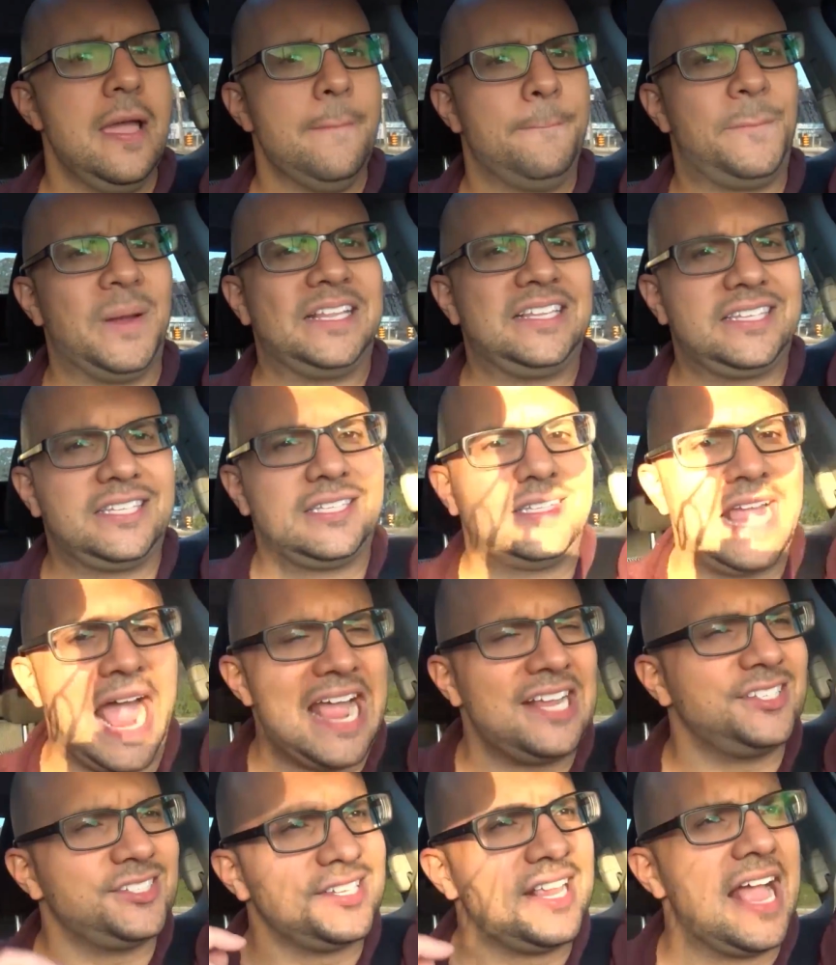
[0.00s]
But
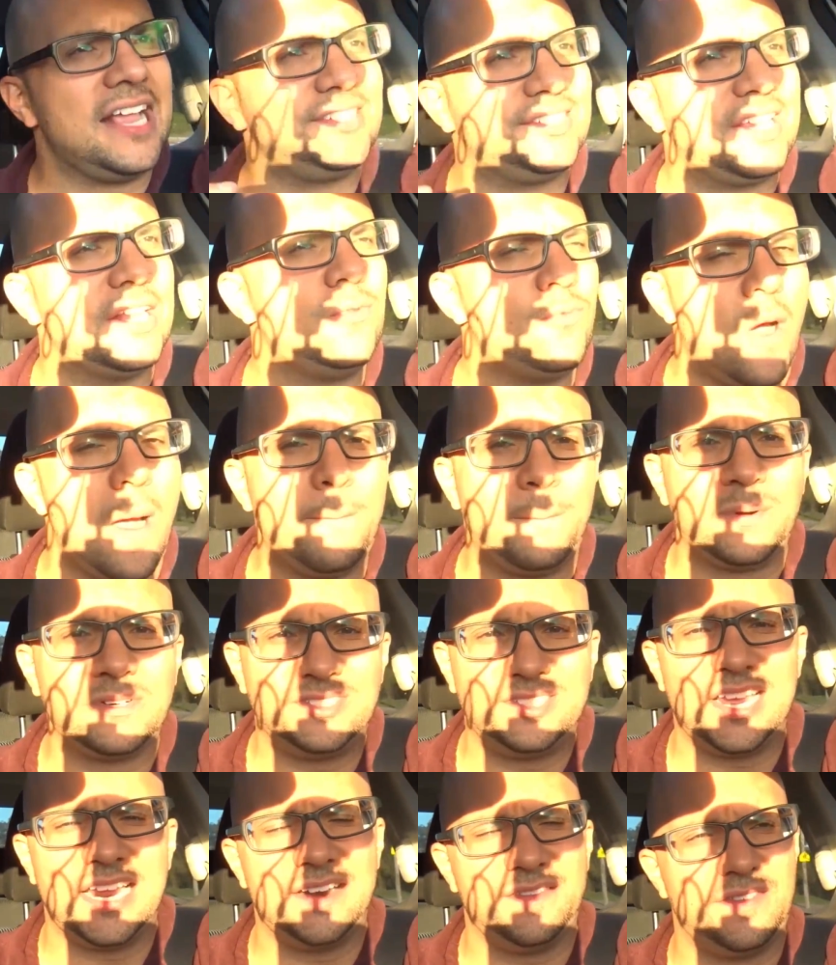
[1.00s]
that's less than
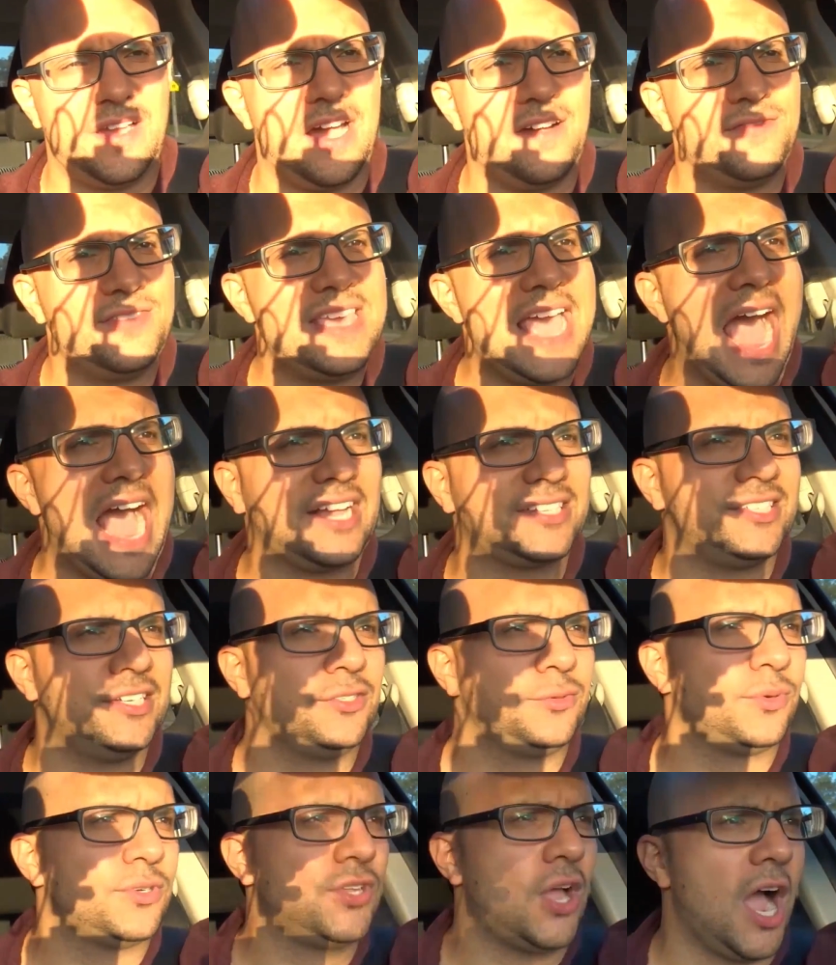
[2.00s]
1% of, of the
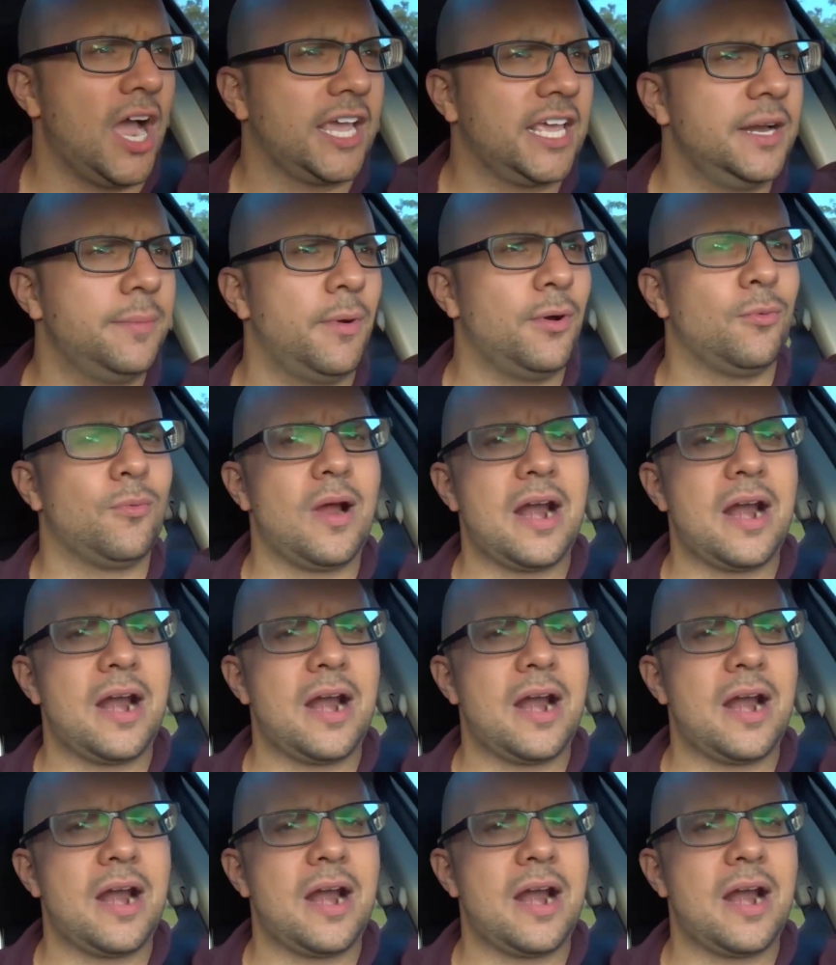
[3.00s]
accidents we're talking about.